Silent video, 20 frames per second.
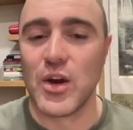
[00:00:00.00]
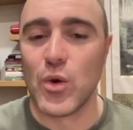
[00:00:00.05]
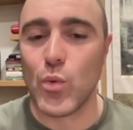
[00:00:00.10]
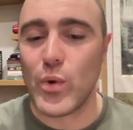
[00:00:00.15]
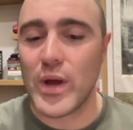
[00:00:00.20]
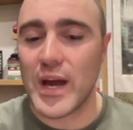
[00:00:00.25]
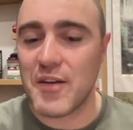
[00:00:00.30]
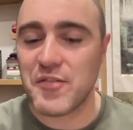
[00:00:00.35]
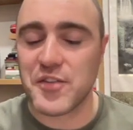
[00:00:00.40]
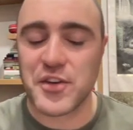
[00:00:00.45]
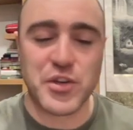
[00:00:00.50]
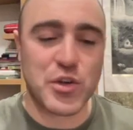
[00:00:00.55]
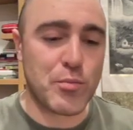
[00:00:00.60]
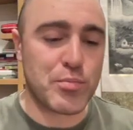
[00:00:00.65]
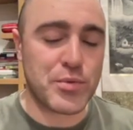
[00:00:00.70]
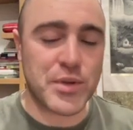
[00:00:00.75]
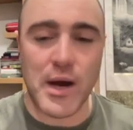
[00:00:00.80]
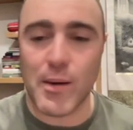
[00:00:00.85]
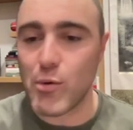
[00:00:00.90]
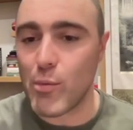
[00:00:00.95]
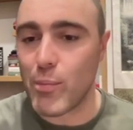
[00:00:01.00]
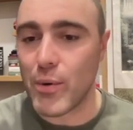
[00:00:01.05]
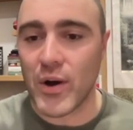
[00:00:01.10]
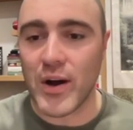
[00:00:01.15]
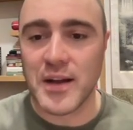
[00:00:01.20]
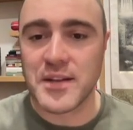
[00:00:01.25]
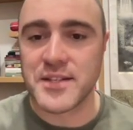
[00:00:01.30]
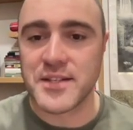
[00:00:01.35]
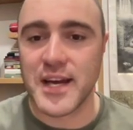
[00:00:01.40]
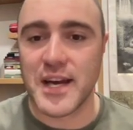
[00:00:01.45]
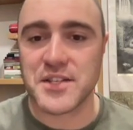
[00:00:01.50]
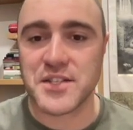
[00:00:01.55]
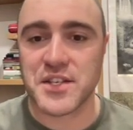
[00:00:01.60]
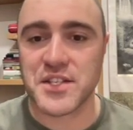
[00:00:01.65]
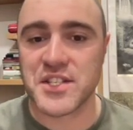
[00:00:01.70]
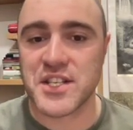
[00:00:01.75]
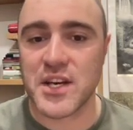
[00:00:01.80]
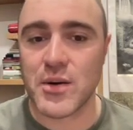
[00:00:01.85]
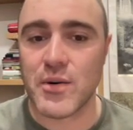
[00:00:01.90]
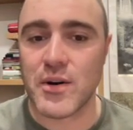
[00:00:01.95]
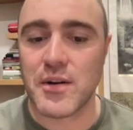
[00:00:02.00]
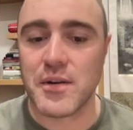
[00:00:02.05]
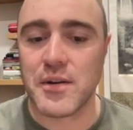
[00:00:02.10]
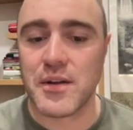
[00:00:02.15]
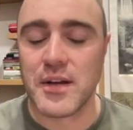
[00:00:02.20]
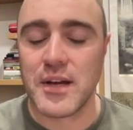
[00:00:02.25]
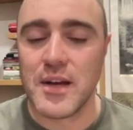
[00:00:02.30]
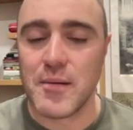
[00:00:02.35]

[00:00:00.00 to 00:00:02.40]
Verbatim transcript: We have to do double-blind tests and so on,